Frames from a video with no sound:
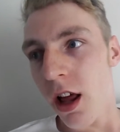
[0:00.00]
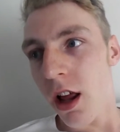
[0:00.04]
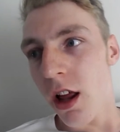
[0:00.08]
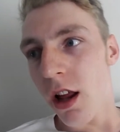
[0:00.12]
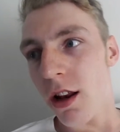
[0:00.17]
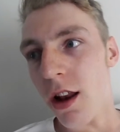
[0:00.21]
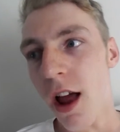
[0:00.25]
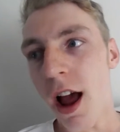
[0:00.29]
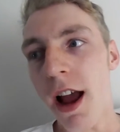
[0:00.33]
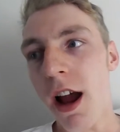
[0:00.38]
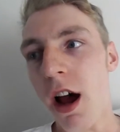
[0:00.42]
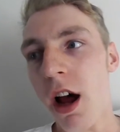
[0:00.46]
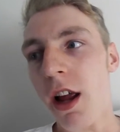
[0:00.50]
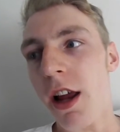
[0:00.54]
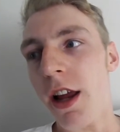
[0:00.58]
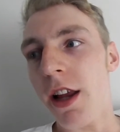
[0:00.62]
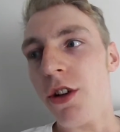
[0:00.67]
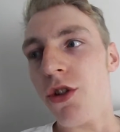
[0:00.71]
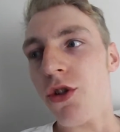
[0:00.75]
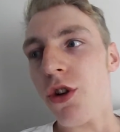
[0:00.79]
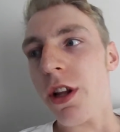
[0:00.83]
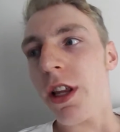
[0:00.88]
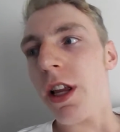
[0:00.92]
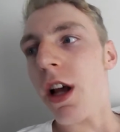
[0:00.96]
I
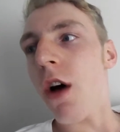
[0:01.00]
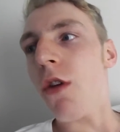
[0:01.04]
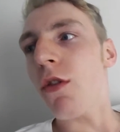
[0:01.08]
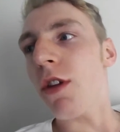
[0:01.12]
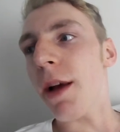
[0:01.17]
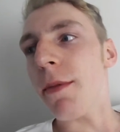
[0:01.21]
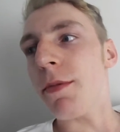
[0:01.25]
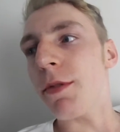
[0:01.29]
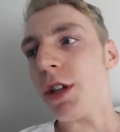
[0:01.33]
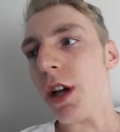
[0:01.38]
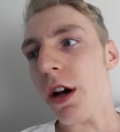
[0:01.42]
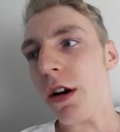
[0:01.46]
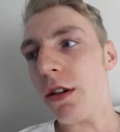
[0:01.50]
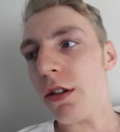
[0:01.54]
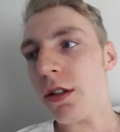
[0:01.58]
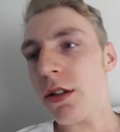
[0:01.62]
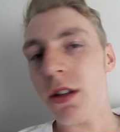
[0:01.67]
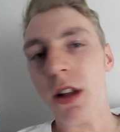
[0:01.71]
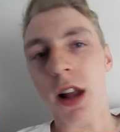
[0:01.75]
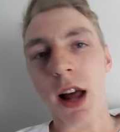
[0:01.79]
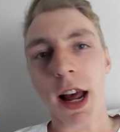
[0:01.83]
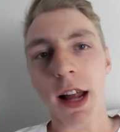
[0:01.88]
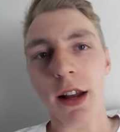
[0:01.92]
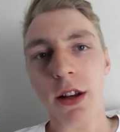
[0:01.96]
enjoy the old episodes,
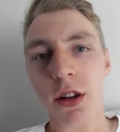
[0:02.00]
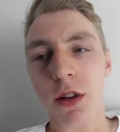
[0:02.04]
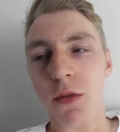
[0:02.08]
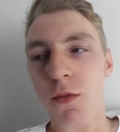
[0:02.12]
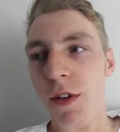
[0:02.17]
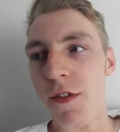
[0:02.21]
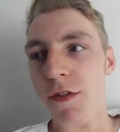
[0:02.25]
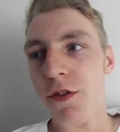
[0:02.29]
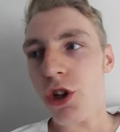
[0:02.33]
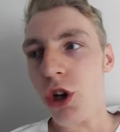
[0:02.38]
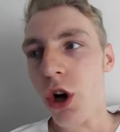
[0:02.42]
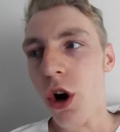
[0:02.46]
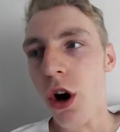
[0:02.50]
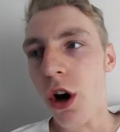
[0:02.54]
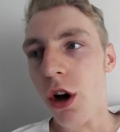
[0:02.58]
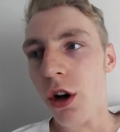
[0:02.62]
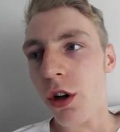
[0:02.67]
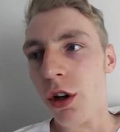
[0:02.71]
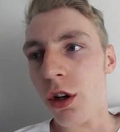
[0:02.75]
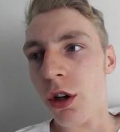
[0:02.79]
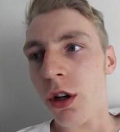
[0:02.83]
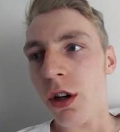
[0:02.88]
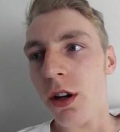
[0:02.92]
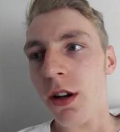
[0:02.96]
like with
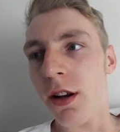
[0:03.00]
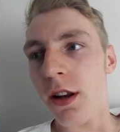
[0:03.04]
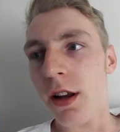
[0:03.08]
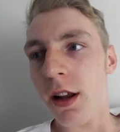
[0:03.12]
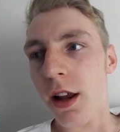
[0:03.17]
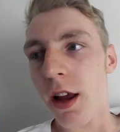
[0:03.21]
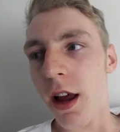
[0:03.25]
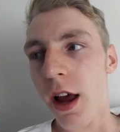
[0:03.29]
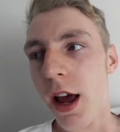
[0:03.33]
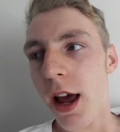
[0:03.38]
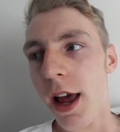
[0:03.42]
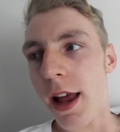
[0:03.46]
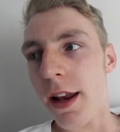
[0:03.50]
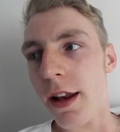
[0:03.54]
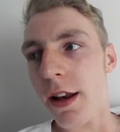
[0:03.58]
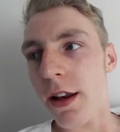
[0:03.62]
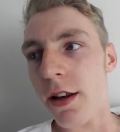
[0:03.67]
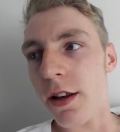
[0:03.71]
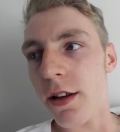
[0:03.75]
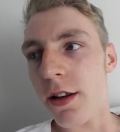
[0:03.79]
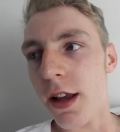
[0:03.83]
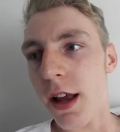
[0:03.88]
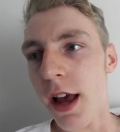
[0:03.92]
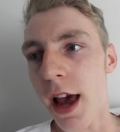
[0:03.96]
John
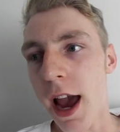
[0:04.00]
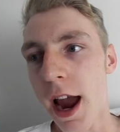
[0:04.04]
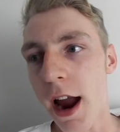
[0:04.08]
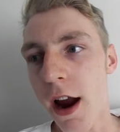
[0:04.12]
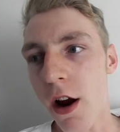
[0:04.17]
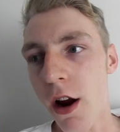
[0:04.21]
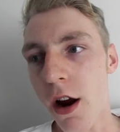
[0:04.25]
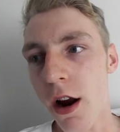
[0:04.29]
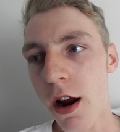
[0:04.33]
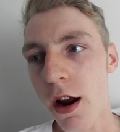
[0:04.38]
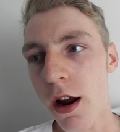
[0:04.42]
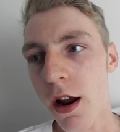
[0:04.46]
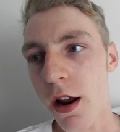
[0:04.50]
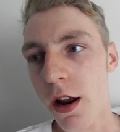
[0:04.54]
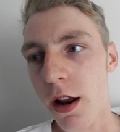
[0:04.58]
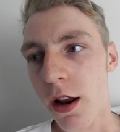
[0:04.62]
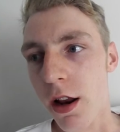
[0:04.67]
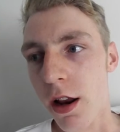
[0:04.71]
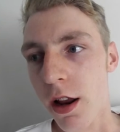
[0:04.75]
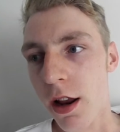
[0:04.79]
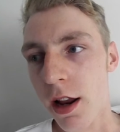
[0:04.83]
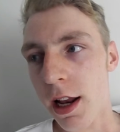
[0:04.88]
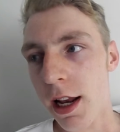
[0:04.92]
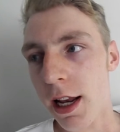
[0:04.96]
and Aaron
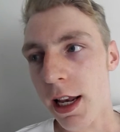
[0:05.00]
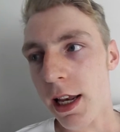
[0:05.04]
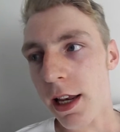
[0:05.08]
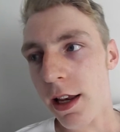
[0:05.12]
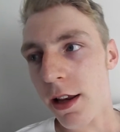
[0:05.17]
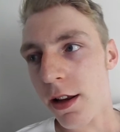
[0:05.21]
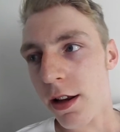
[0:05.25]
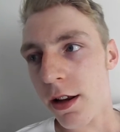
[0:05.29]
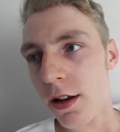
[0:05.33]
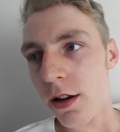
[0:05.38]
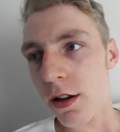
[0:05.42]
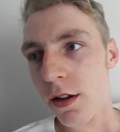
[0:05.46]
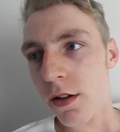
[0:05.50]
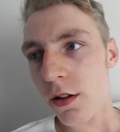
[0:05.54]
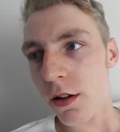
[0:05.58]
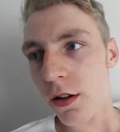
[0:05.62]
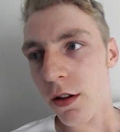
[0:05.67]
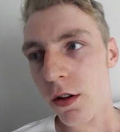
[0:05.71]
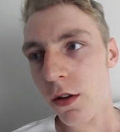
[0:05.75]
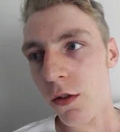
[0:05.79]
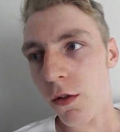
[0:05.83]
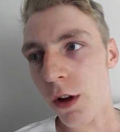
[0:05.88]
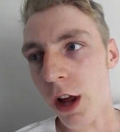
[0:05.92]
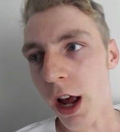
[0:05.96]
and
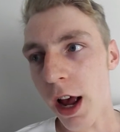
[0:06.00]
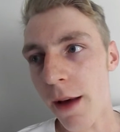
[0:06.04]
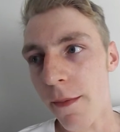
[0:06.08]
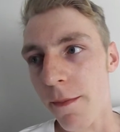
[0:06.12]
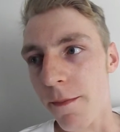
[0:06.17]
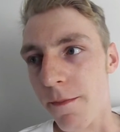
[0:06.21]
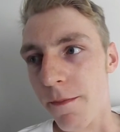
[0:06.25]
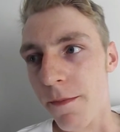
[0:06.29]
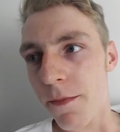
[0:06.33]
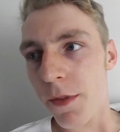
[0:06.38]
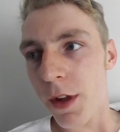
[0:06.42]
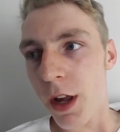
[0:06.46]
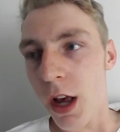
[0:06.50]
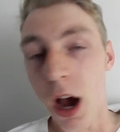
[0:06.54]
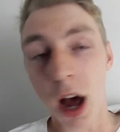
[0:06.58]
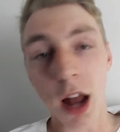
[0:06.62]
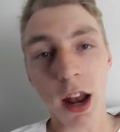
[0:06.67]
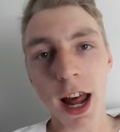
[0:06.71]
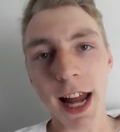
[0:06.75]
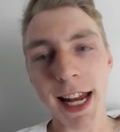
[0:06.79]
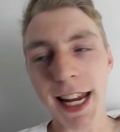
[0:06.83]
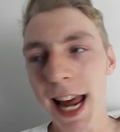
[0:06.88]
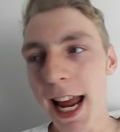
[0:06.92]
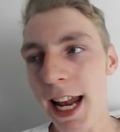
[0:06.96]
all that. I
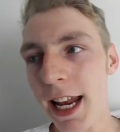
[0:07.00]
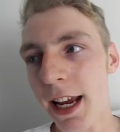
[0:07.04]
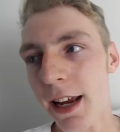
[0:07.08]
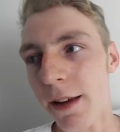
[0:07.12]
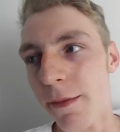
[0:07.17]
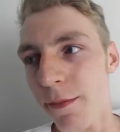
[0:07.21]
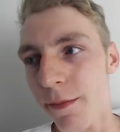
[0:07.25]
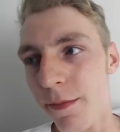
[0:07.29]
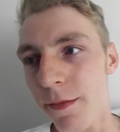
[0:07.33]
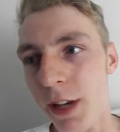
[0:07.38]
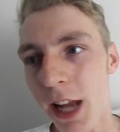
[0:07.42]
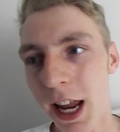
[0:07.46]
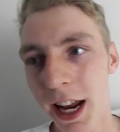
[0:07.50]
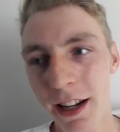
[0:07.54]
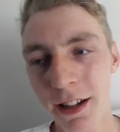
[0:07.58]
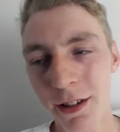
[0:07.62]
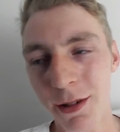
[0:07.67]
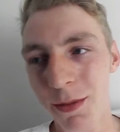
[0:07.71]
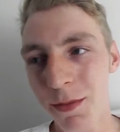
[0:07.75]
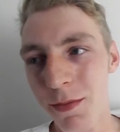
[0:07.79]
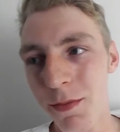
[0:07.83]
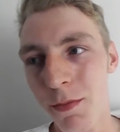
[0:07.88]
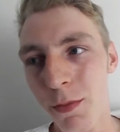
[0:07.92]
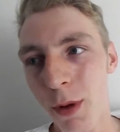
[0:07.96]
like Danny. Danny's
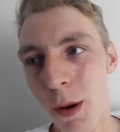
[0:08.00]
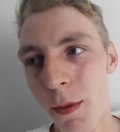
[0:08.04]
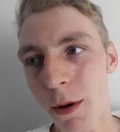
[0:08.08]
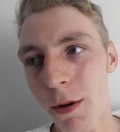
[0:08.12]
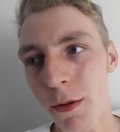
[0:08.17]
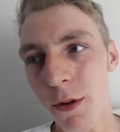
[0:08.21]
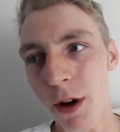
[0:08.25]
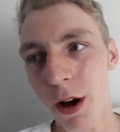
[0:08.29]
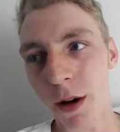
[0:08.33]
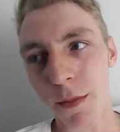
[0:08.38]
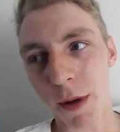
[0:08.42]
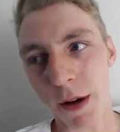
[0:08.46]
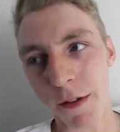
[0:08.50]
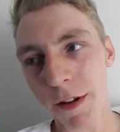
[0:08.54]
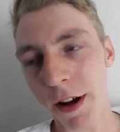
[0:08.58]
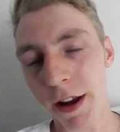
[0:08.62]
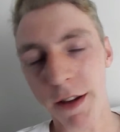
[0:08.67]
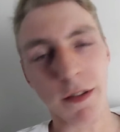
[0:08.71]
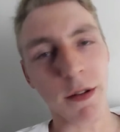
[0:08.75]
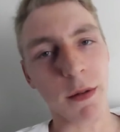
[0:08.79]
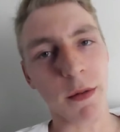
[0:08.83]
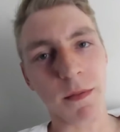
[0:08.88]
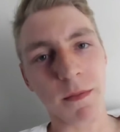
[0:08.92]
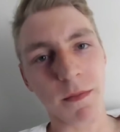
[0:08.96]
probably one of my
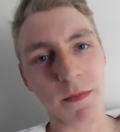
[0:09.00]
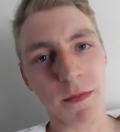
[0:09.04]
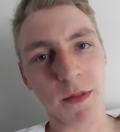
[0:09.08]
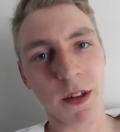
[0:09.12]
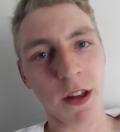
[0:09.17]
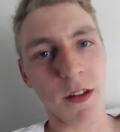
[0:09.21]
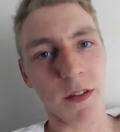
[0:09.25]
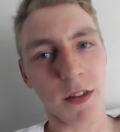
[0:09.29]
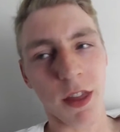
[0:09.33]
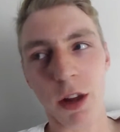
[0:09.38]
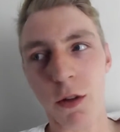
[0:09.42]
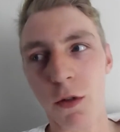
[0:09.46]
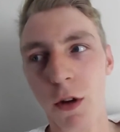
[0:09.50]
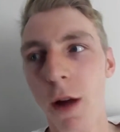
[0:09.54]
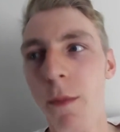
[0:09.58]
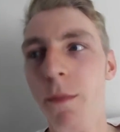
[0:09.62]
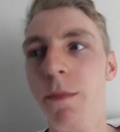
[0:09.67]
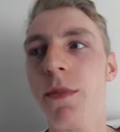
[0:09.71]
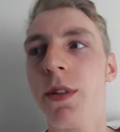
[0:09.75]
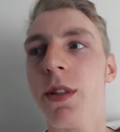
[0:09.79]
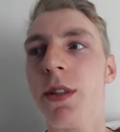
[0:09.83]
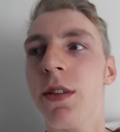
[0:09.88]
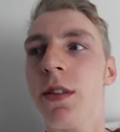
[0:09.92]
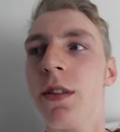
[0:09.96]
favourite of the
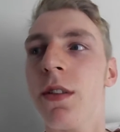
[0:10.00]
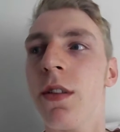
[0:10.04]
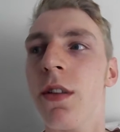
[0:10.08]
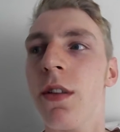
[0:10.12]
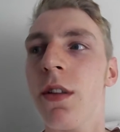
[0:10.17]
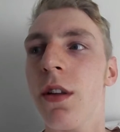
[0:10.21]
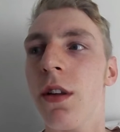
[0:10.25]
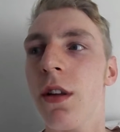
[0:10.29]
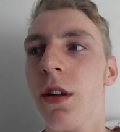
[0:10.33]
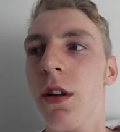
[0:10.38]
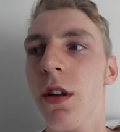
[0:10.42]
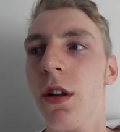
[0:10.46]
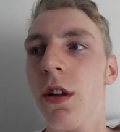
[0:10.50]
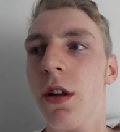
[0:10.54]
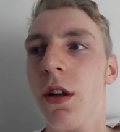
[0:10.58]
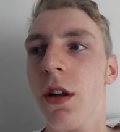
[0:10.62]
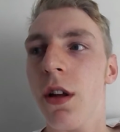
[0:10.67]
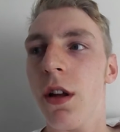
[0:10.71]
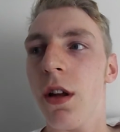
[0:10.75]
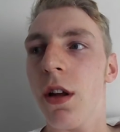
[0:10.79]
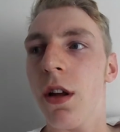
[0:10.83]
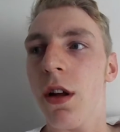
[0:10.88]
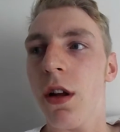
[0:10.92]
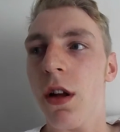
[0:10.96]
Grumps,
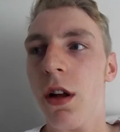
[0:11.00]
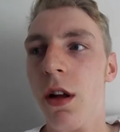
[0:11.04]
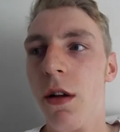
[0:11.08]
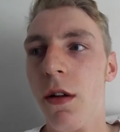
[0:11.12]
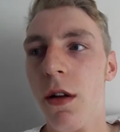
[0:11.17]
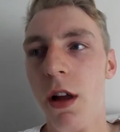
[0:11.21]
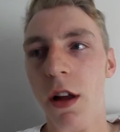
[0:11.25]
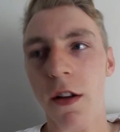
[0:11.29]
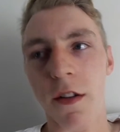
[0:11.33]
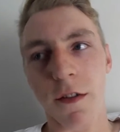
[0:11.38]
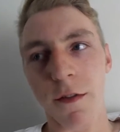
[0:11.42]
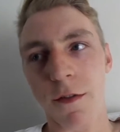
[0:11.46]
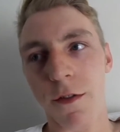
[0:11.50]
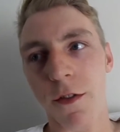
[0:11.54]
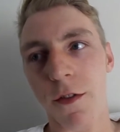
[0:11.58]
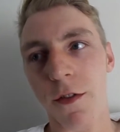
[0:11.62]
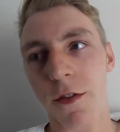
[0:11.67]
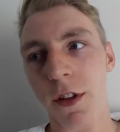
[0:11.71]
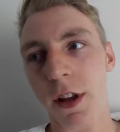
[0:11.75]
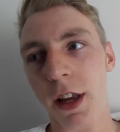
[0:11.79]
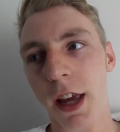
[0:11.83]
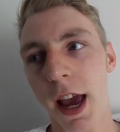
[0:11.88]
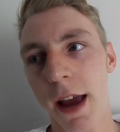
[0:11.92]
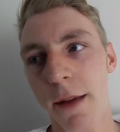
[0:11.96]
of
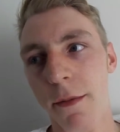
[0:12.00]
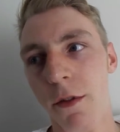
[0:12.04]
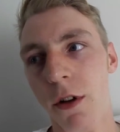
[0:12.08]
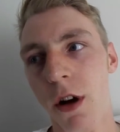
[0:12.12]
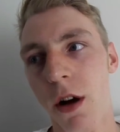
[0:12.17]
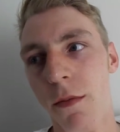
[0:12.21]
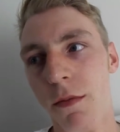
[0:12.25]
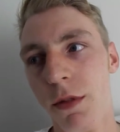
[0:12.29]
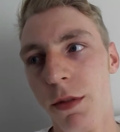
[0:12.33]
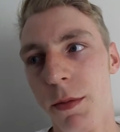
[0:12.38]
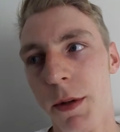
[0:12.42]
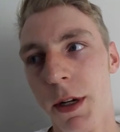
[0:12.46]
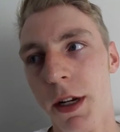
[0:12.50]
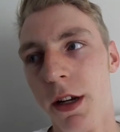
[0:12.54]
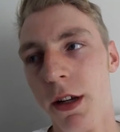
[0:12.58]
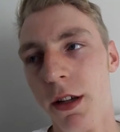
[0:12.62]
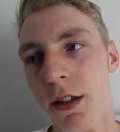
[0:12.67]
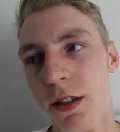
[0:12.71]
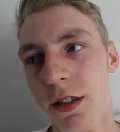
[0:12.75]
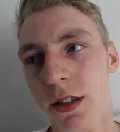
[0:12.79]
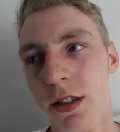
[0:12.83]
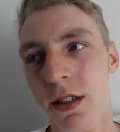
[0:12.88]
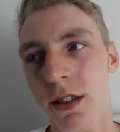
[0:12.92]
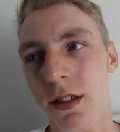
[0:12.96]
Game Grumps,
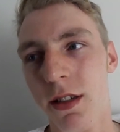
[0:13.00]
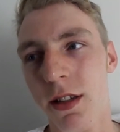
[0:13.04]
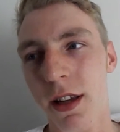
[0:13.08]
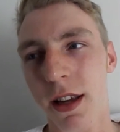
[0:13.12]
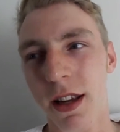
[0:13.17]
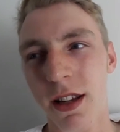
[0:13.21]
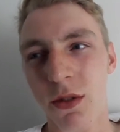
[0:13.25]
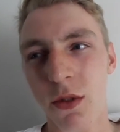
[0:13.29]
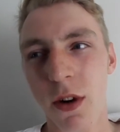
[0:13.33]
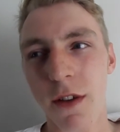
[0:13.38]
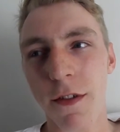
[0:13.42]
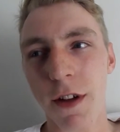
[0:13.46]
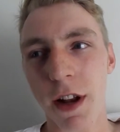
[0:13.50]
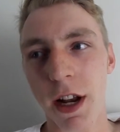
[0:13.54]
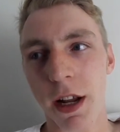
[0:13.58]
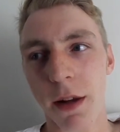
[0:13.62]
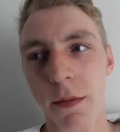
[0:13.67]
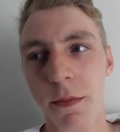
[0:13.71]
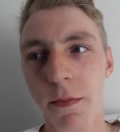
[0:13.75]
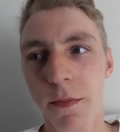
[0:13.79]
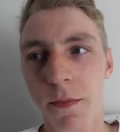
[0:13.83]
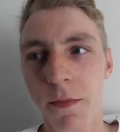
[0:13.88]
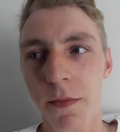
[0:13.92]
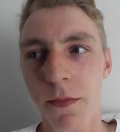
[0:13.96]
because it's quite funny.
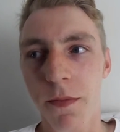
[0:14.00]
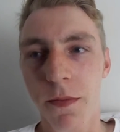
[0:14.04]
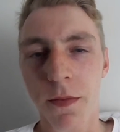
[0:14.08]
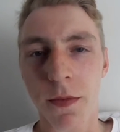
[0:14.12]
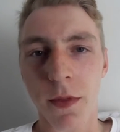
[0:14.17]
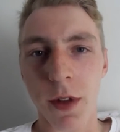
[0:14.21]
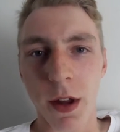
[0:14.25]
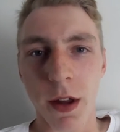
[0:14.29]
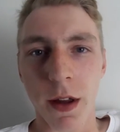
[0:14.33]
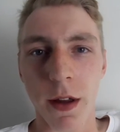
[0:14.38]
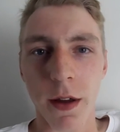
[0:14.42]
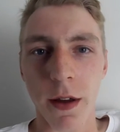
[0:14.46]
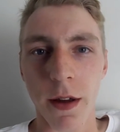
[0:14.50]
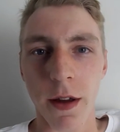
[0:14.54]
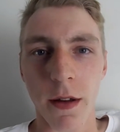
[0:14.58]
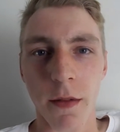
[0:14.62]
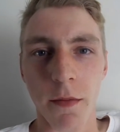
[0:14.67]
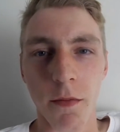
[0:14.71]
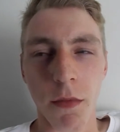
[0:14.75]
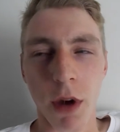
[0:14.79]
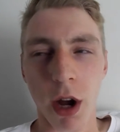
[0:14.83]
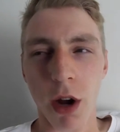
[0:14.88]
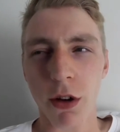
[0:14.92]
But I